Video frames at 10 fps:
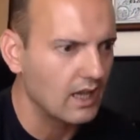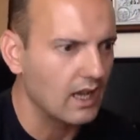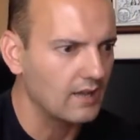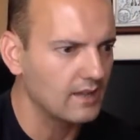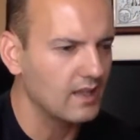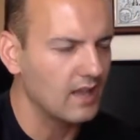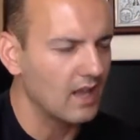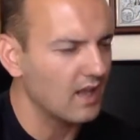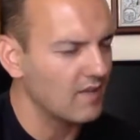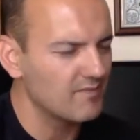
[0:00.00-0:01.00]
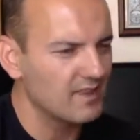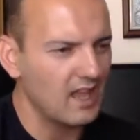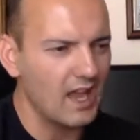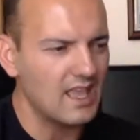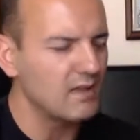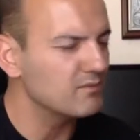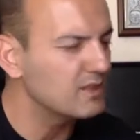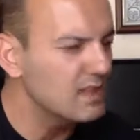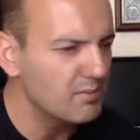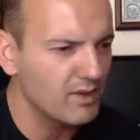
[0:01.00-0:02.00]
and then I am
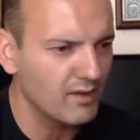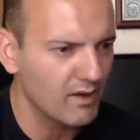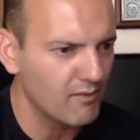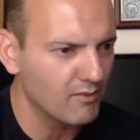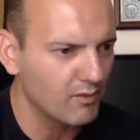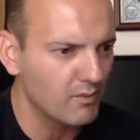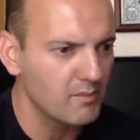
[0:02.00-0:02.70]
deeply grateful,